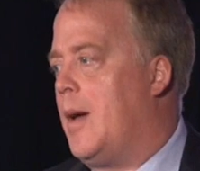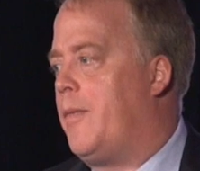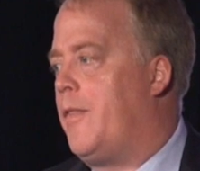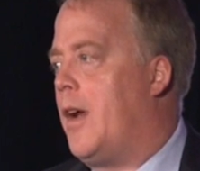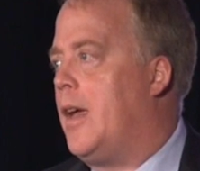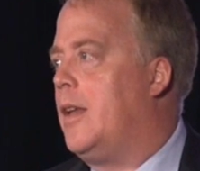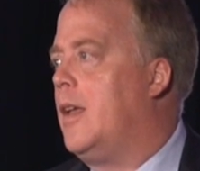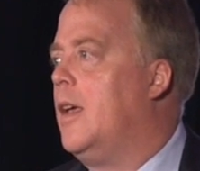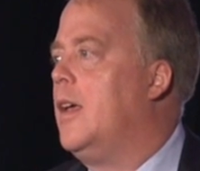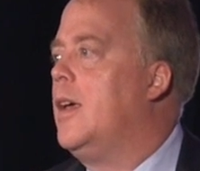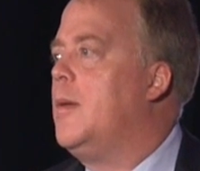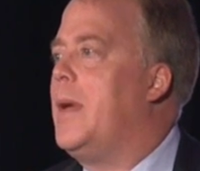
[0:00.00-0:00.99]
up front,
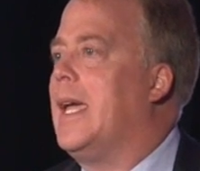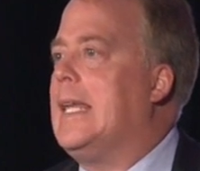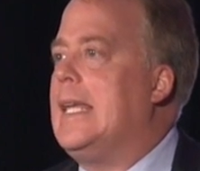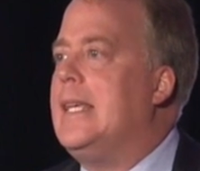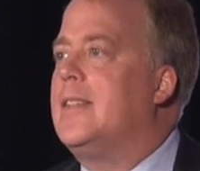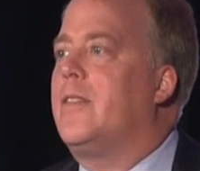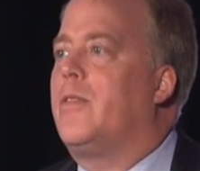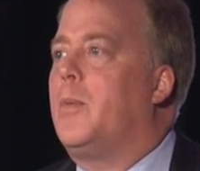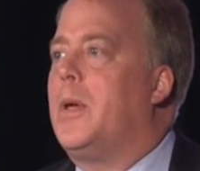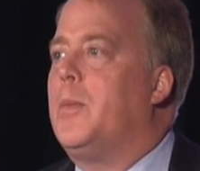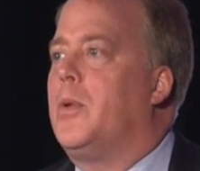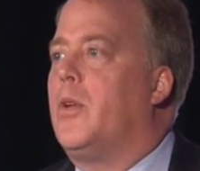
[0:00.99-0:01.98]
make it easy for
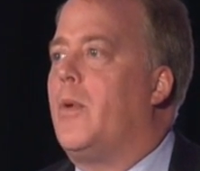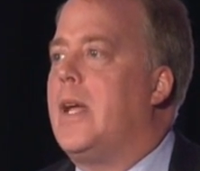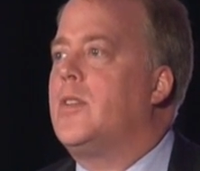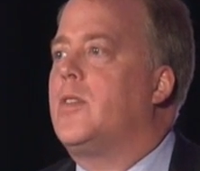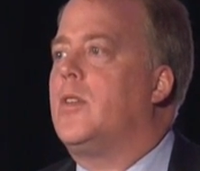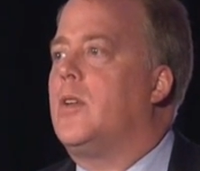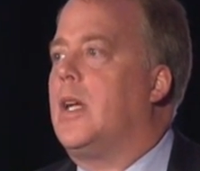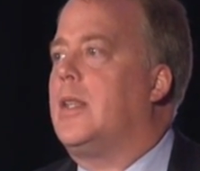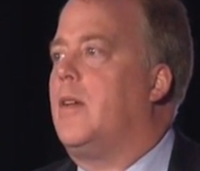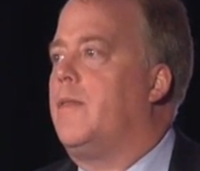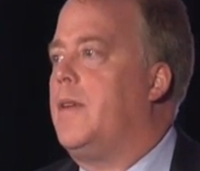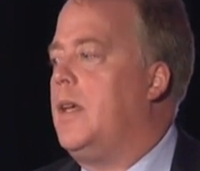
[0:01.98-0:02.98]
people to register,
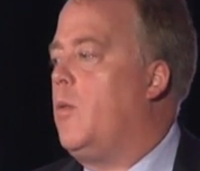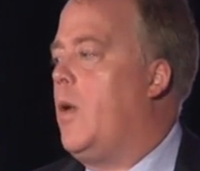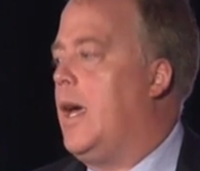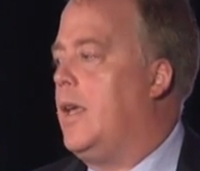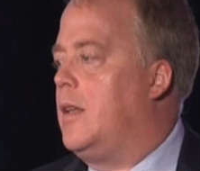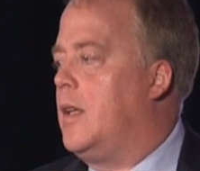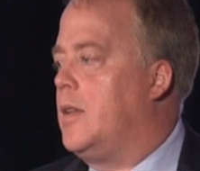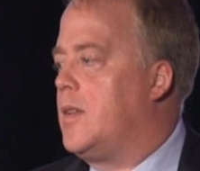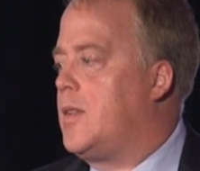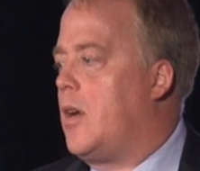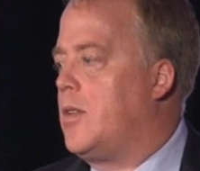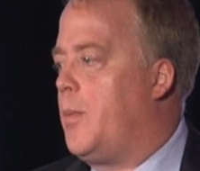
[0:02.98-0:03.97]
get their feet wet, and to
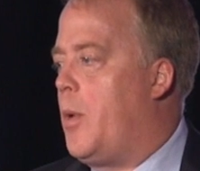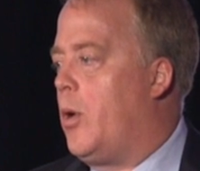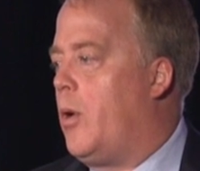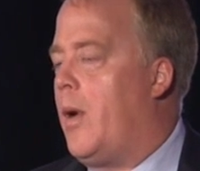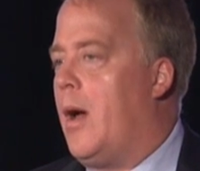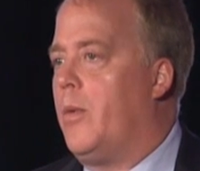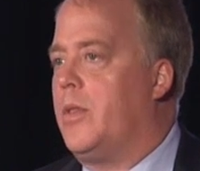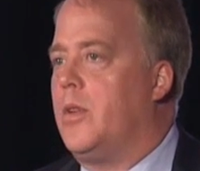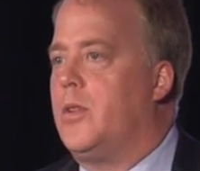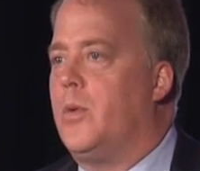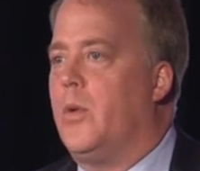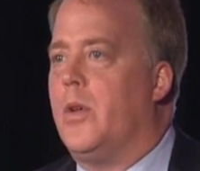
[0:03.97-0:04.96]
start to poke around with
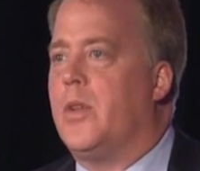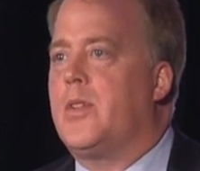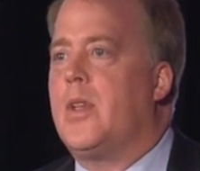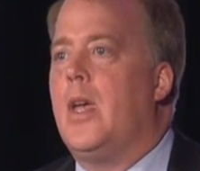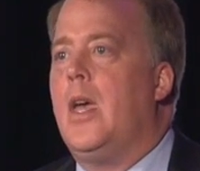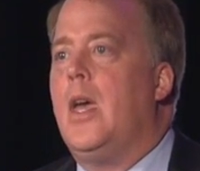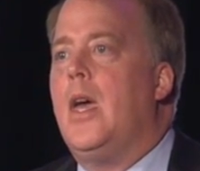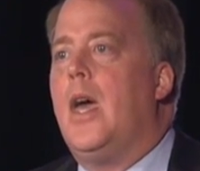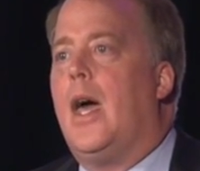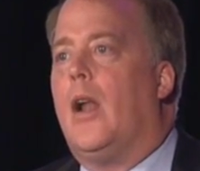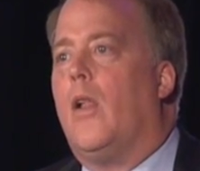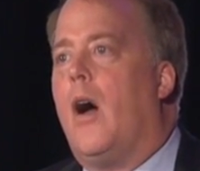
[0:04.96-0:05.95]
the tools.
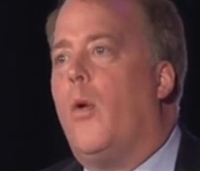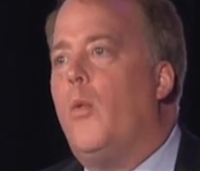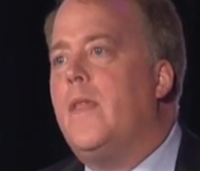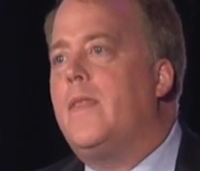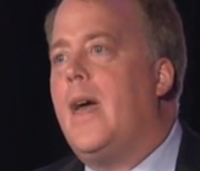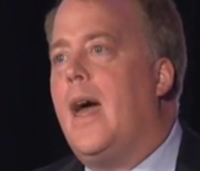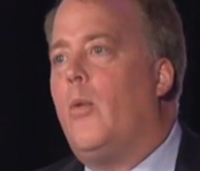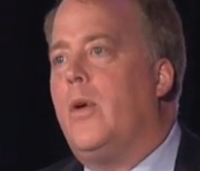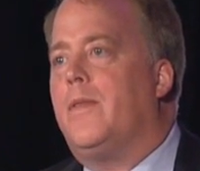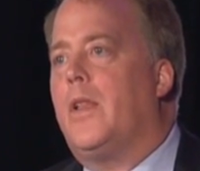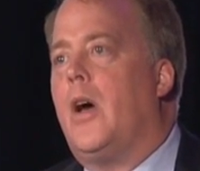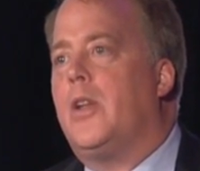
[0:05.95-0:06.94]
And along with that,
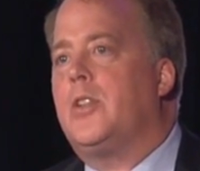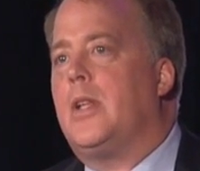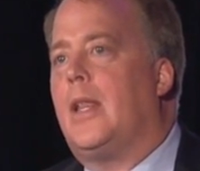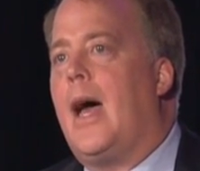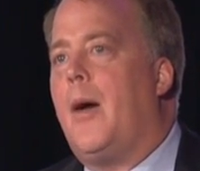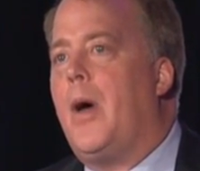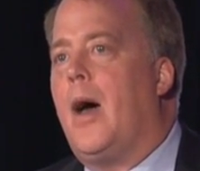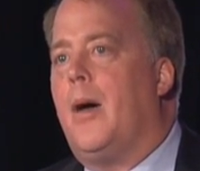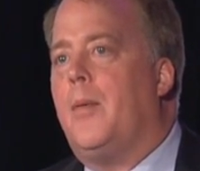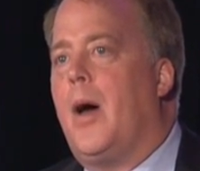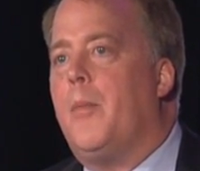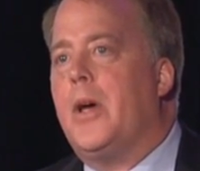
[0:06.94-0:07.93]
we've launched a lot,
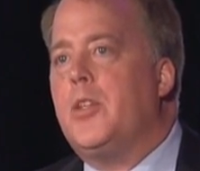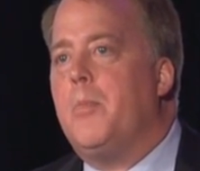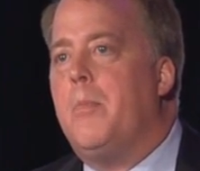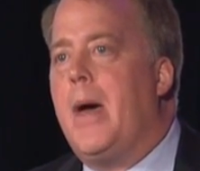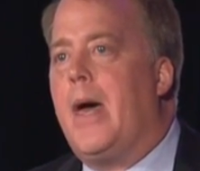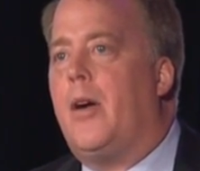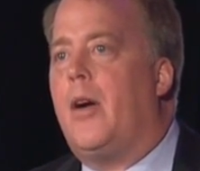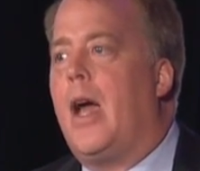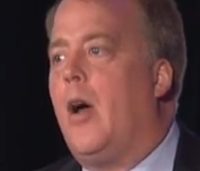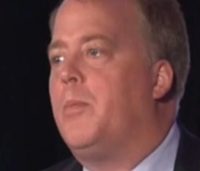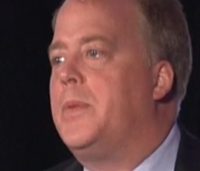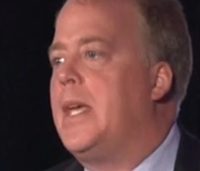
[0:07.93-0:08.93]
uh, a much better
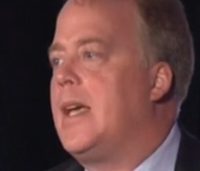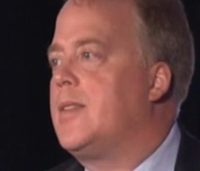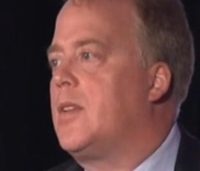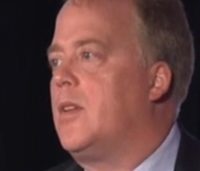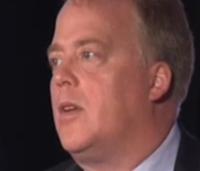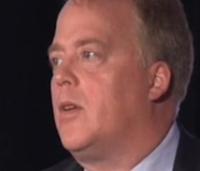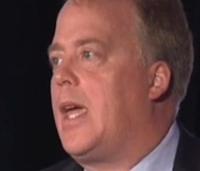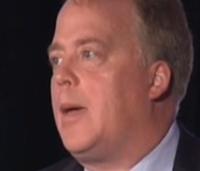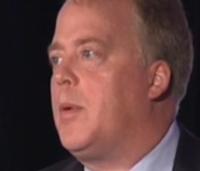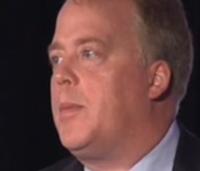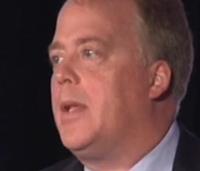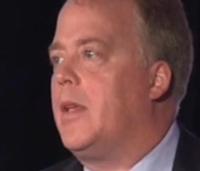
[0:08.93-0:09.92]
help desk, you know,
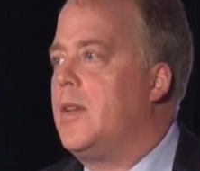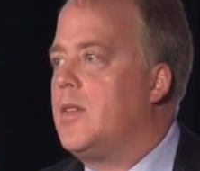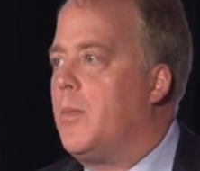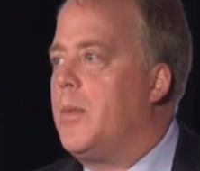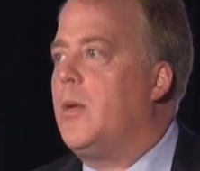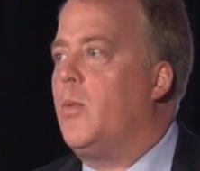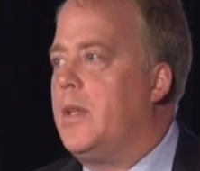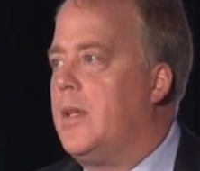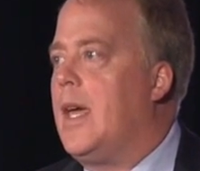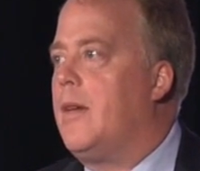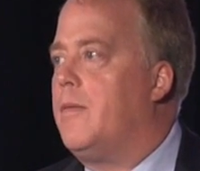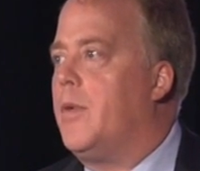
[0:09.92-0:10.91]
capability. So we
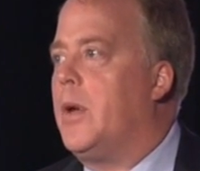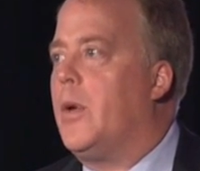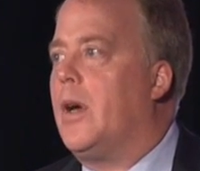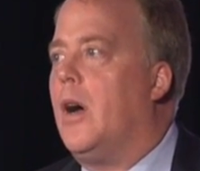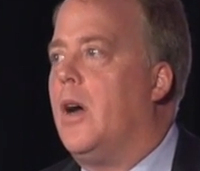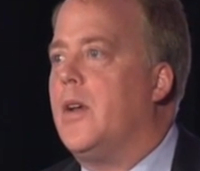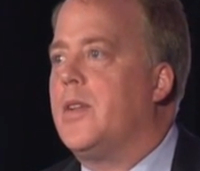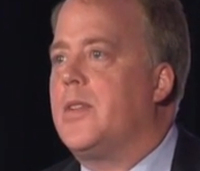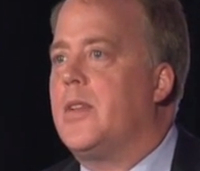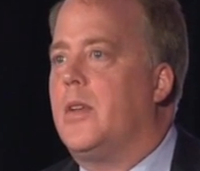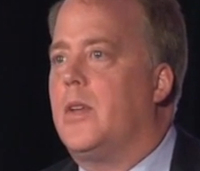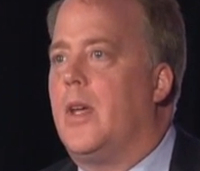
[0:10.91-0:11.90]
get frequent
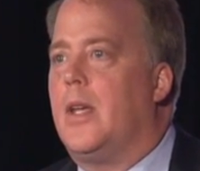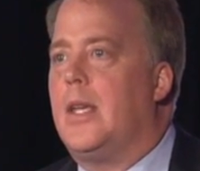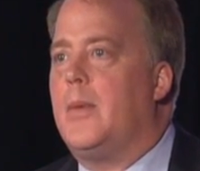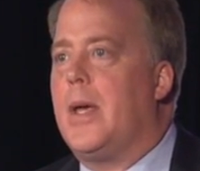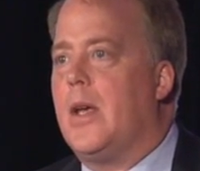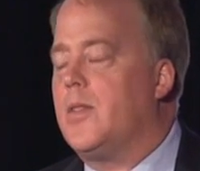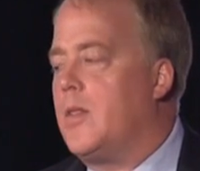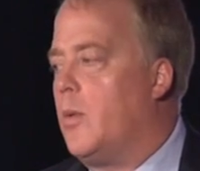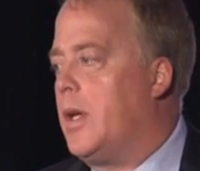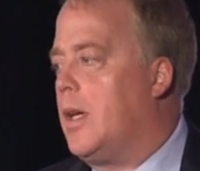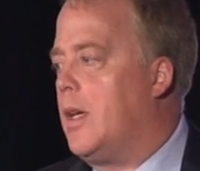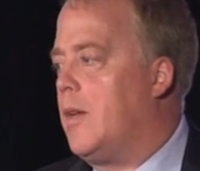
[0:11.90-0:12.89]
calls and, and emails that
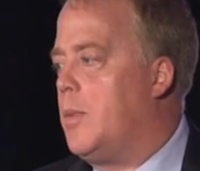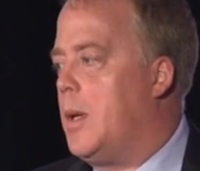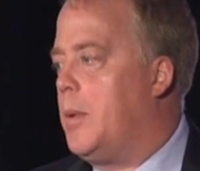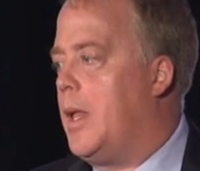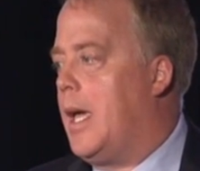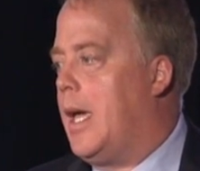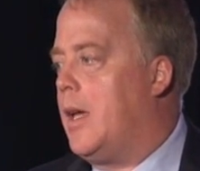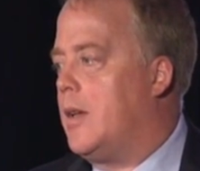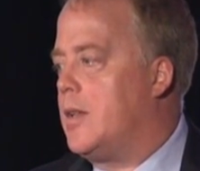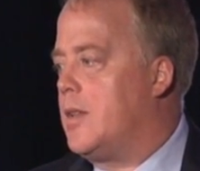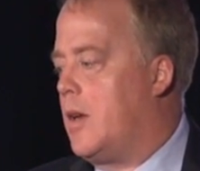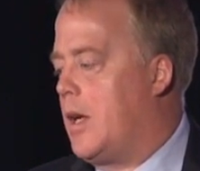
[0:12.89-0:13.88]
we can give people a
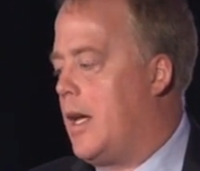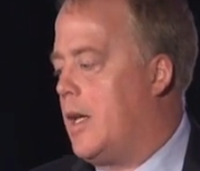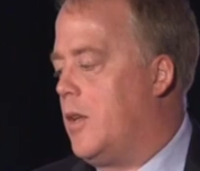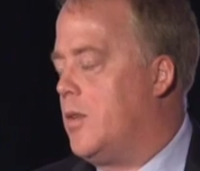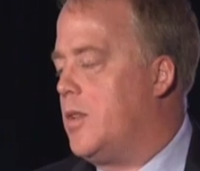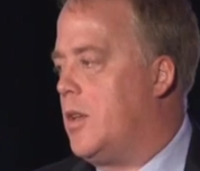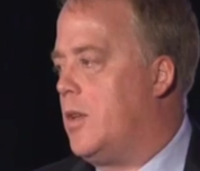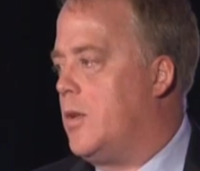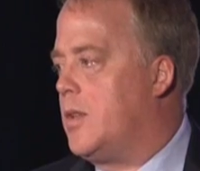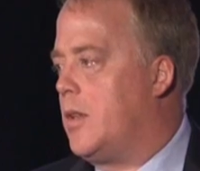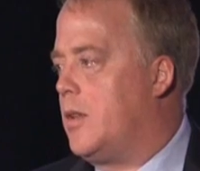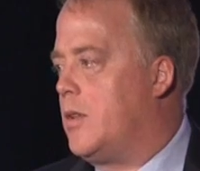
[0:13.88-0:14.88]
hand as they're getting used to
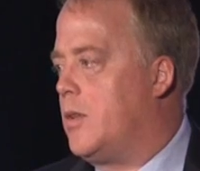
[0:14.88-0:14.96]
using the